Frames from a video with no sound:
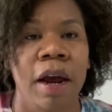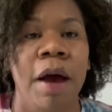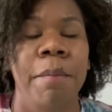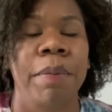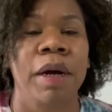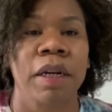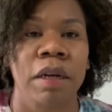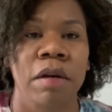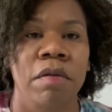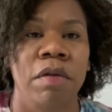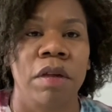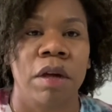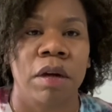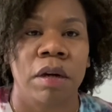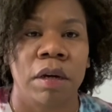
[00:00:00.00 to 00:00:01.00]
But
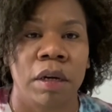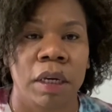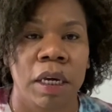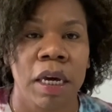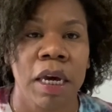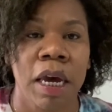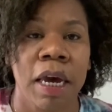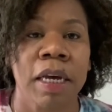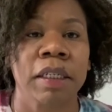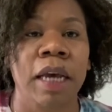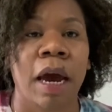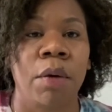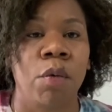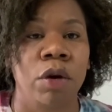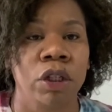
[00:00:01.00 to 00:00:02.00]
the key is I
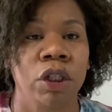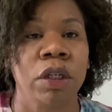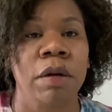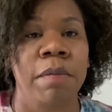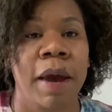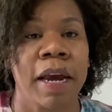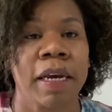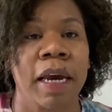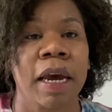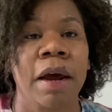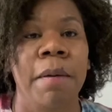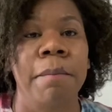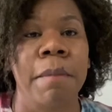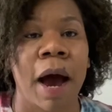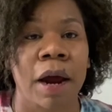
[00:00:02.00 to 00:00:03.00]
want you to make it
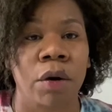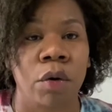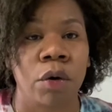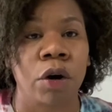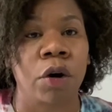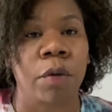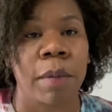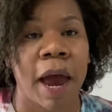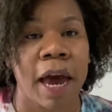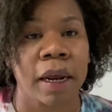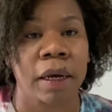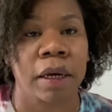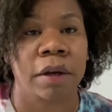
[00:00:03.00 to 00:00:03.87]
monochromatic.